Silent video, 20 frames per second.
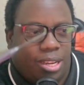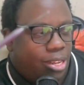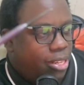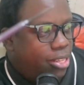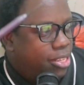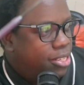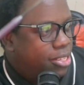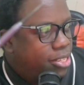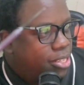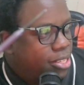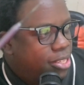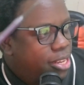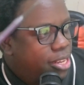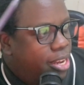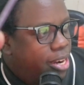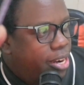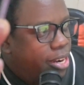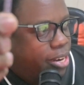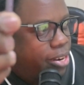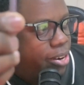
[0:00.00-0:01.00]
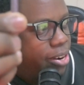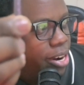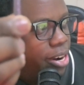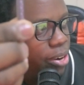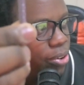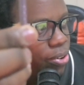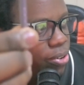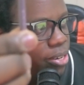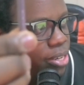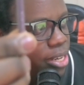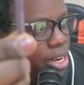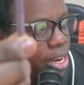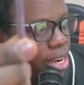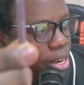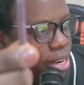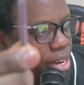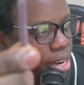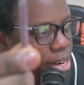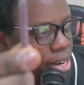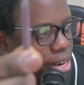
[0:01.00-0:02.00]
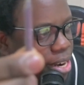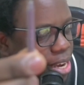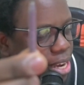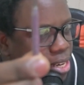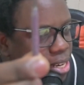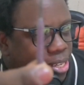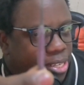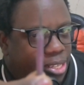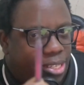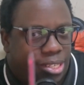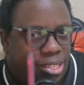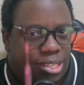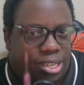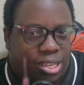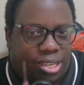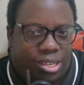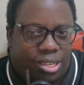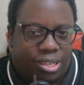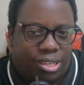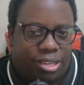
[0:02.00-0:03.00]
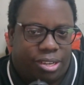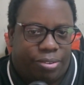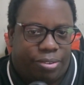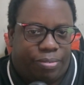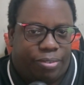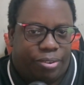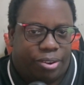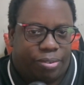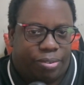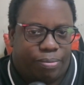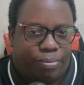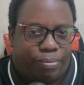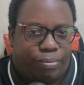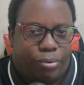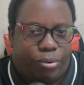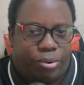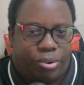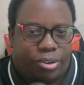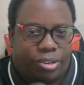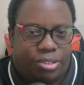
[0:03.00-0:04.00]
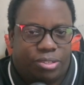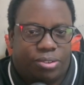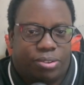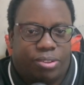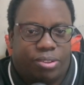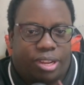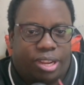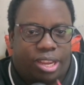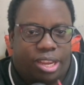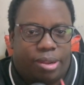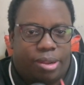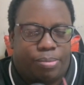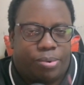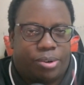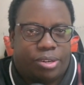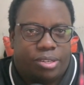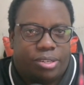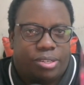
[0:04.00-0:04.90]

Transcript: This is the Red Dragon Tyrian dart, if you can focus on the camera.